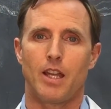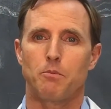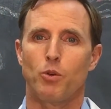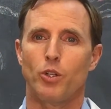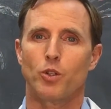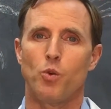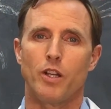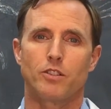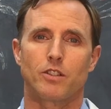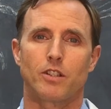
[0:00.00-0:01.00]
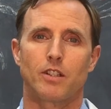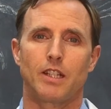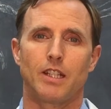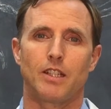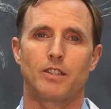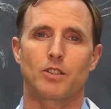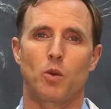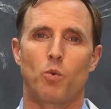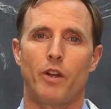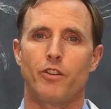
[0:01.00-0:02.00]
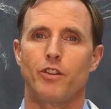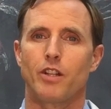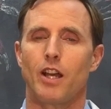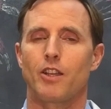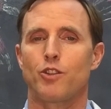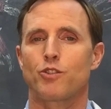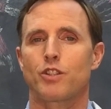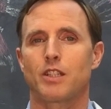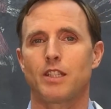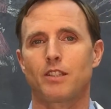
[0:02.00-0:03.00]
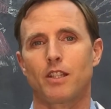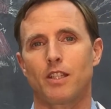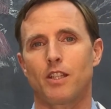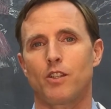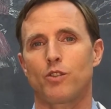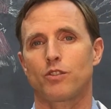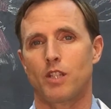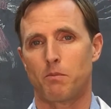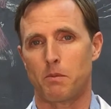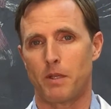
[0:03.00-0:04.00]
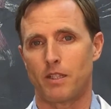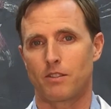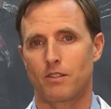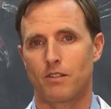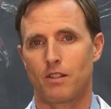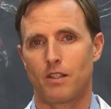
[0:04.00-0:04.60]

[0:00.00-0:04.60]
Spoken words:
An important question is whether or not you should discontinue supplements.